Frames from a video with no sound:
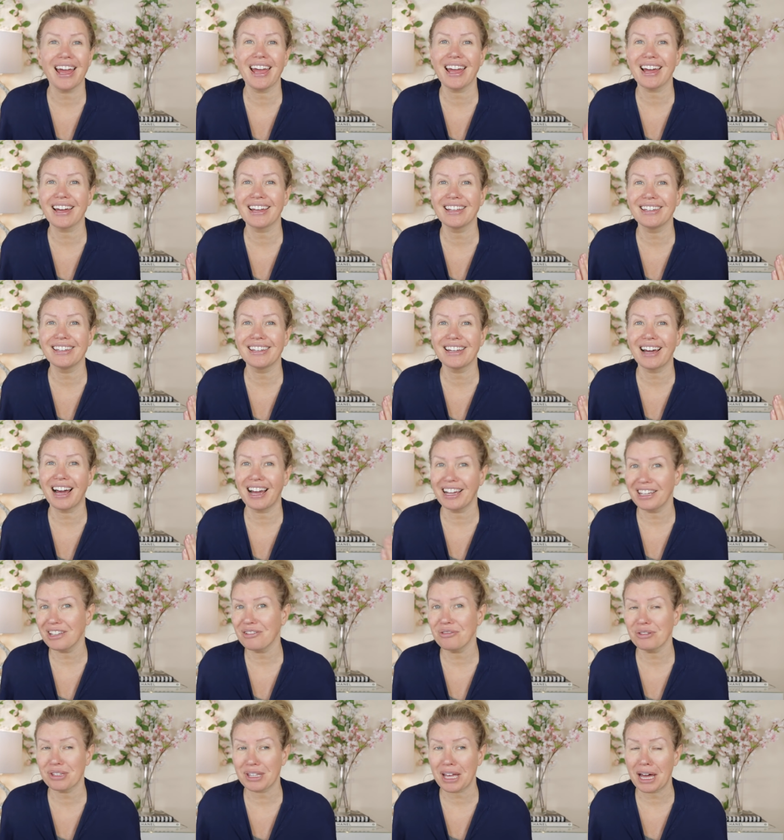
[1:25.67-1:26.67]
and I
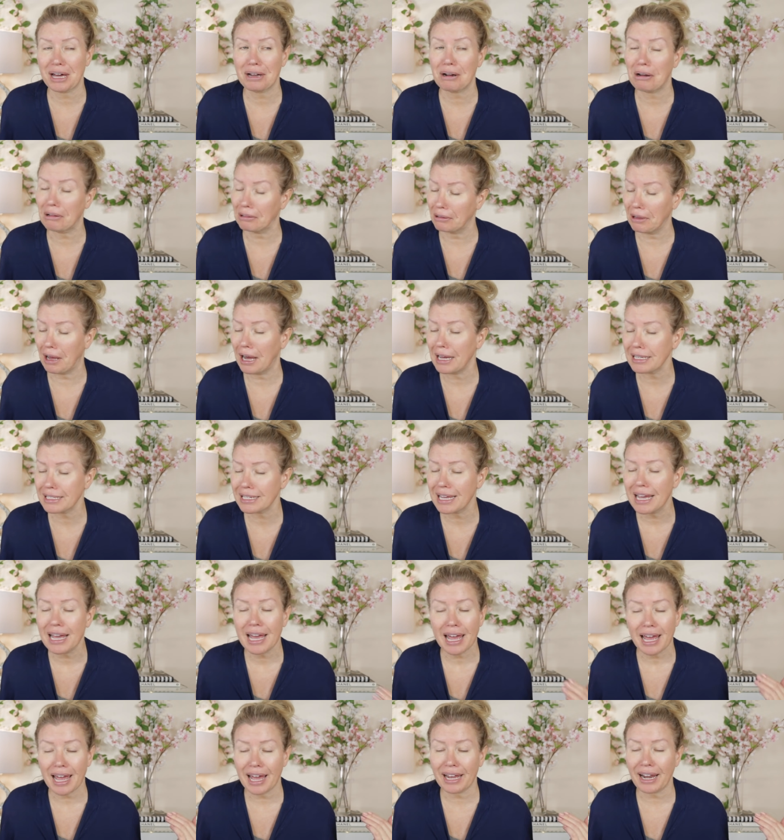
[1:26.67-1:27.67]
use that a lot
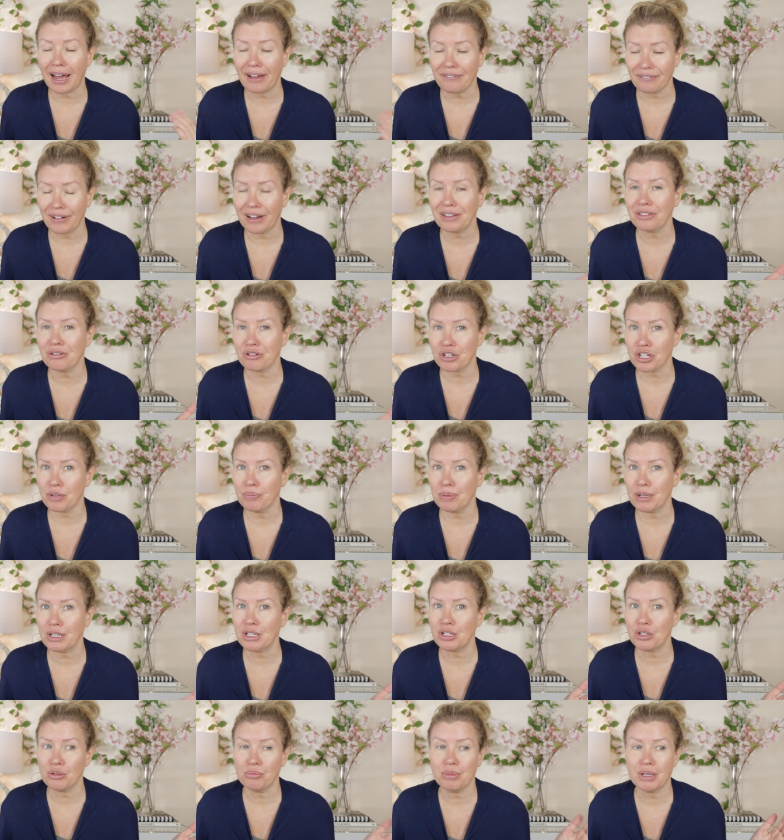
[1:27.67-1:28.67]
and I find their
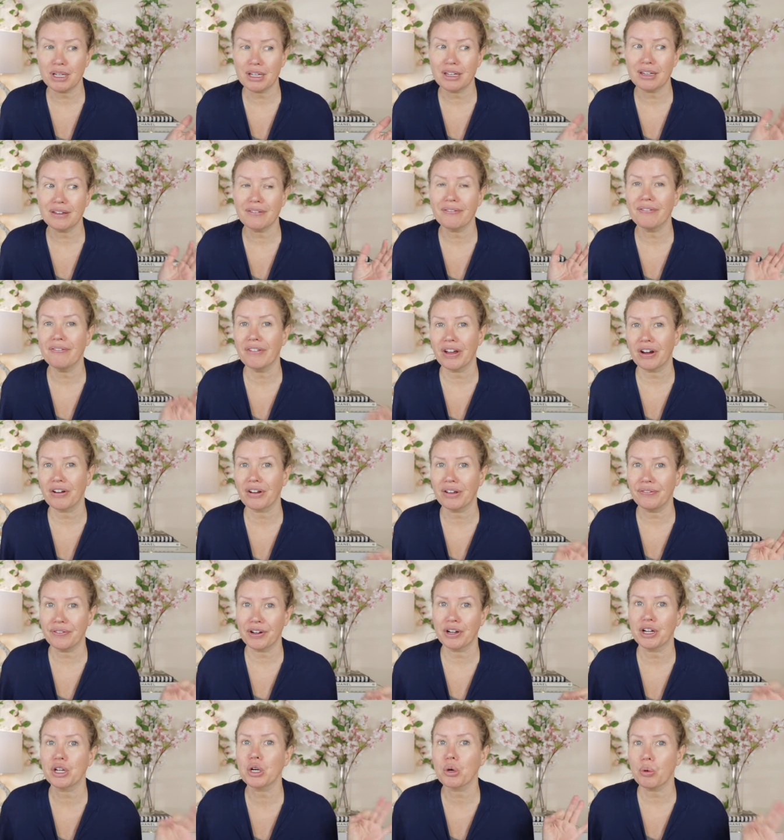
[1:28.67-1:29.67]
shipping to be very,
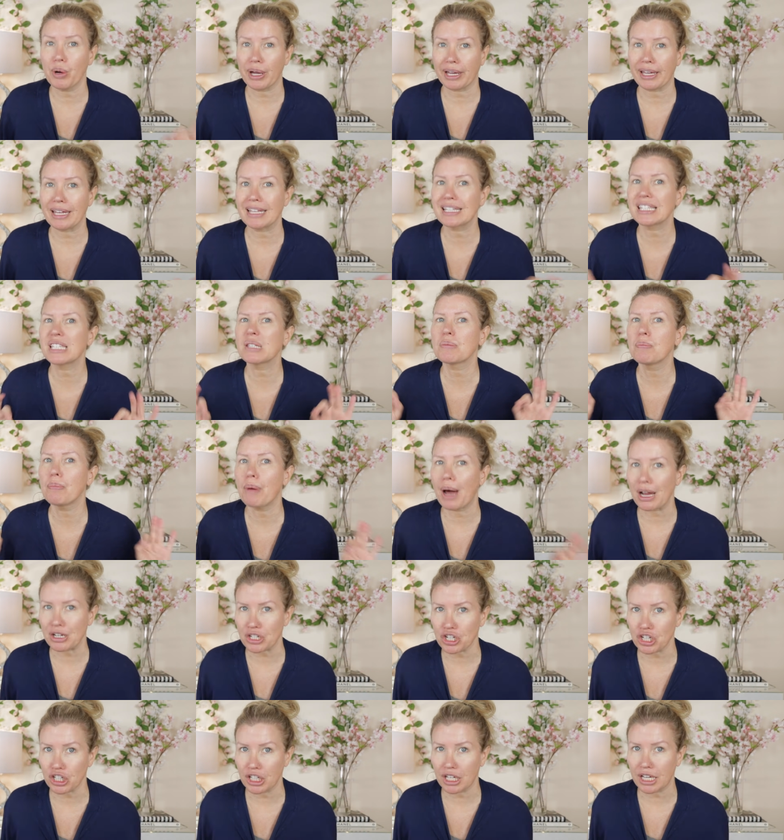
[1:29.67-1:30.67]
very quick,
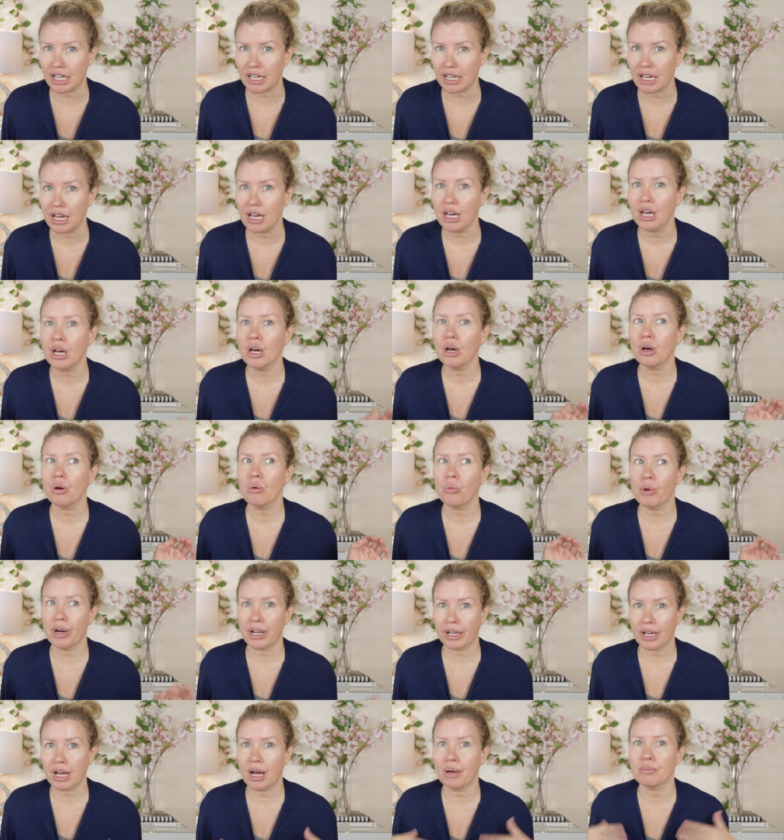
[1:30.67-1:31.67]
especially
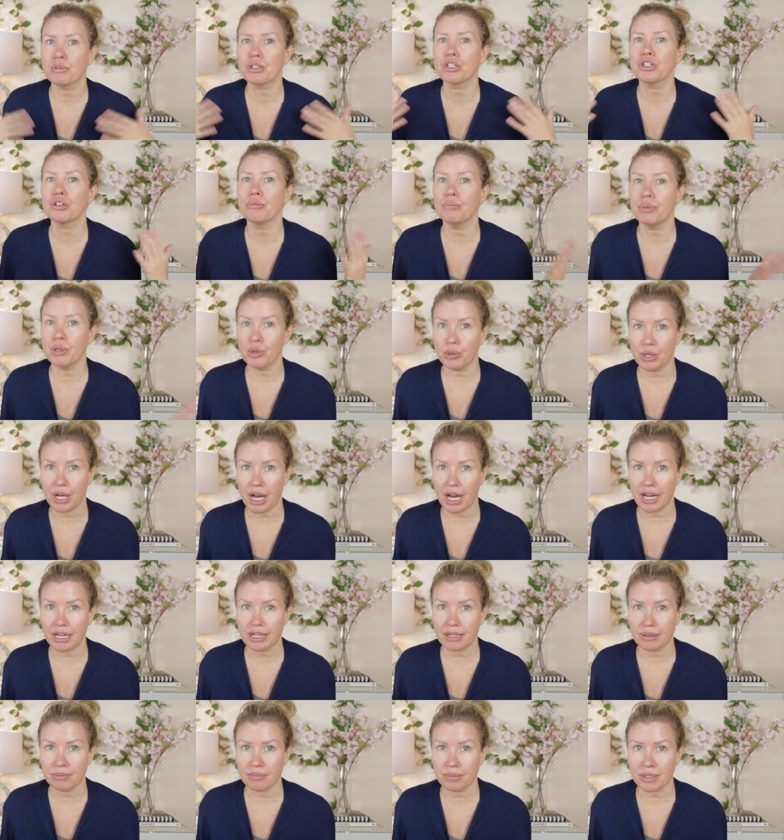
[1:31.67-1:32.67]
when it comes to beauty
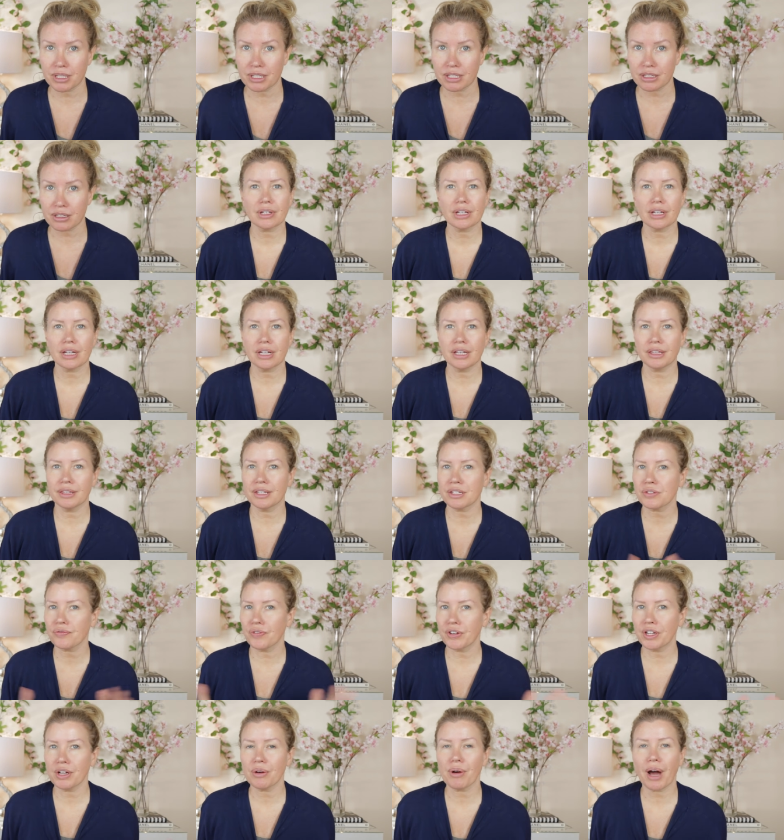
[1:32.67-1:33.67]
items. In this
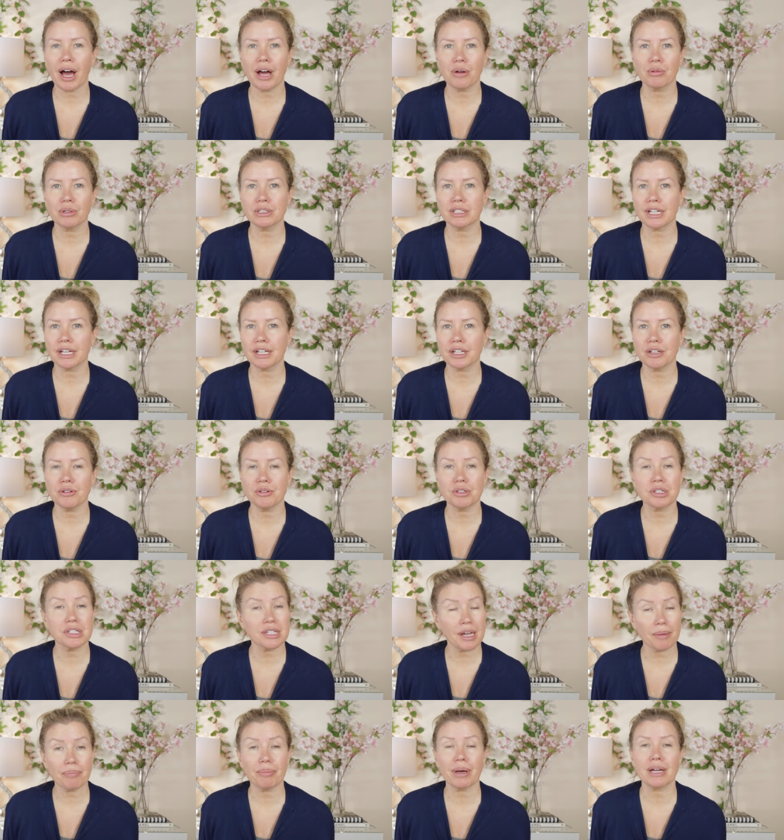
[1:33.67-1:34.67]
video, I will take you
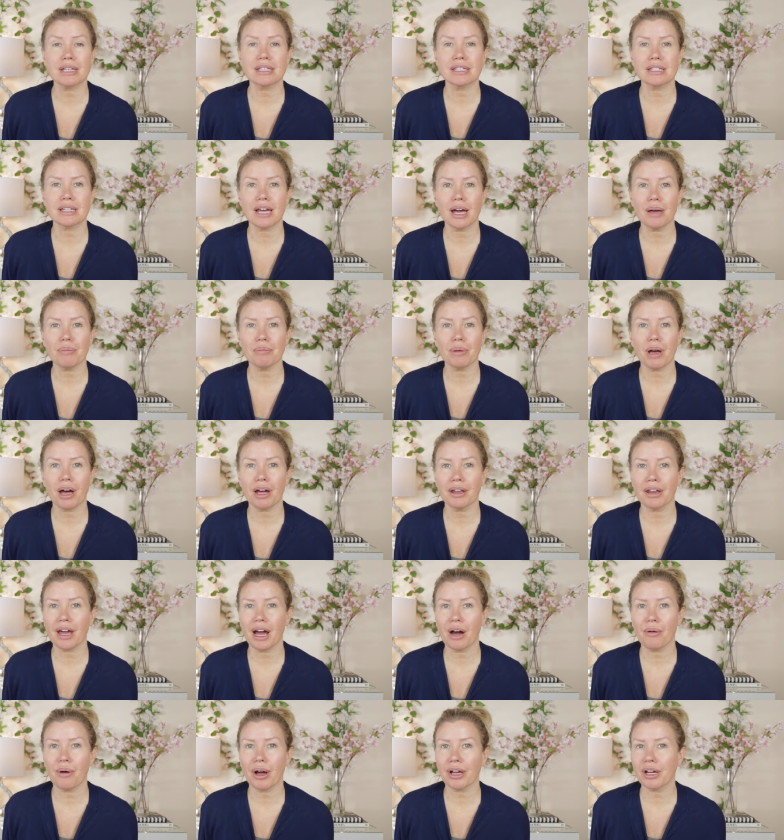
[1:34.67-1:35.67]
step by step on
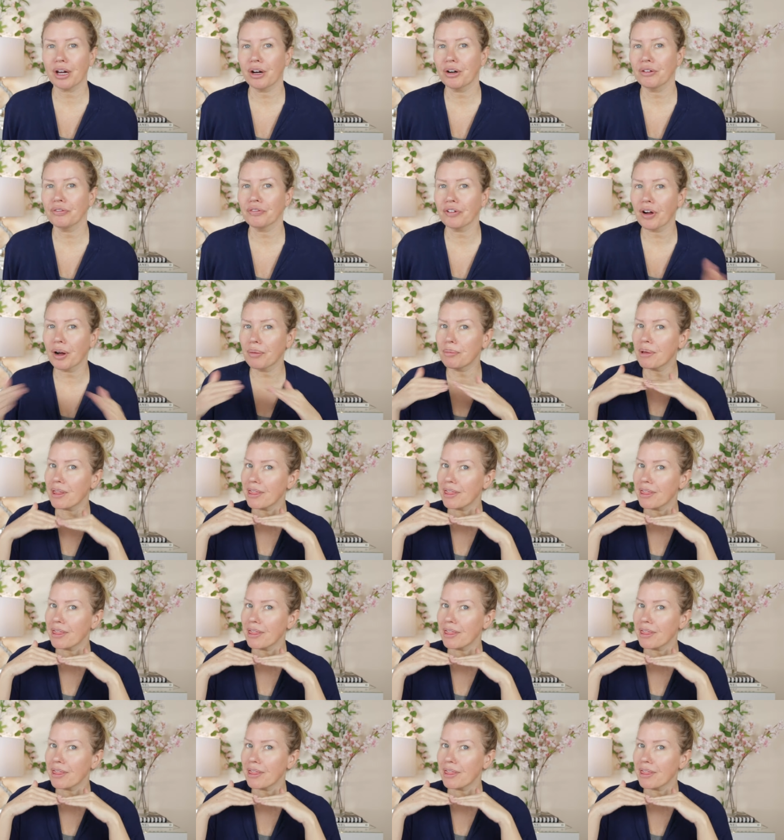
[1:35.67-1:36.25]
how I go from